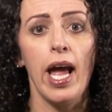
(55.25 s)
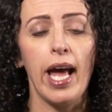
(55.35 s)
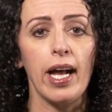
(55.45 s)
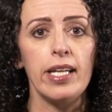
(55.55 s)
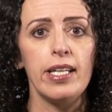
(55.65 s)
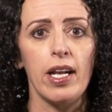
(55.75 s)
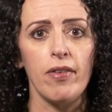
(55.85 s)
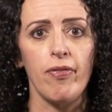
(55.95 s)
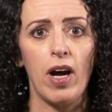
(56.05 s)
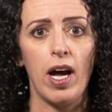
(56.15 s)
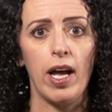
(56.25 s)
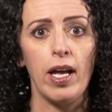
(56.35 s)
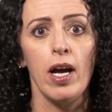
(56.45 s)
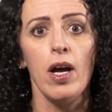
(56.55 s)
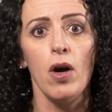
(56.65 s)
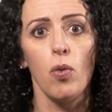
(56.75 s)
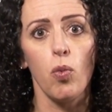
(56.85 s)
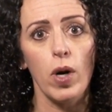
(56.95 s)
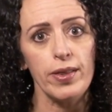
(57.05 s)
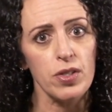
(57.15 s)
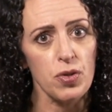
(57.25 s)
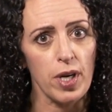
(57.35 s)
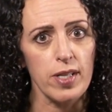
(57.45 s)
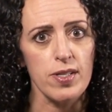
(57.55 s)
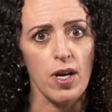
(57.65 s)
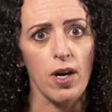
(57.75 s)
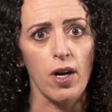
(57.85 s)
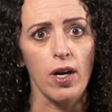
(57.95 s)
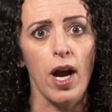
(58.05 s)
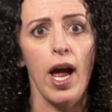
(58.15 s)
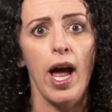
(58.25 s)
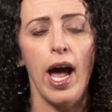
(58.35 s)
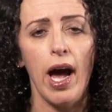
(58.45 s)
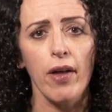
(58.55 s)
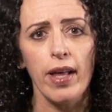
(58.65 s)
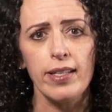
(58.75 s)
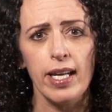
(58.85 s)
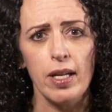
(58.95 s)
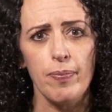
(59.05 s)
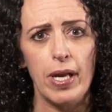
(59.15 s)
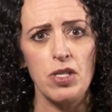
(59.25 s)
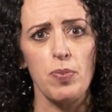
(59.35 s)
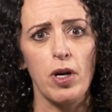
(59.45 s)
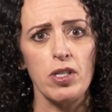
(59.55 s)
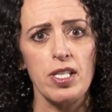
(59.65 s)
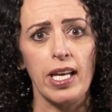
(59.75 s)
and identify what the trends are, how that data benchmarks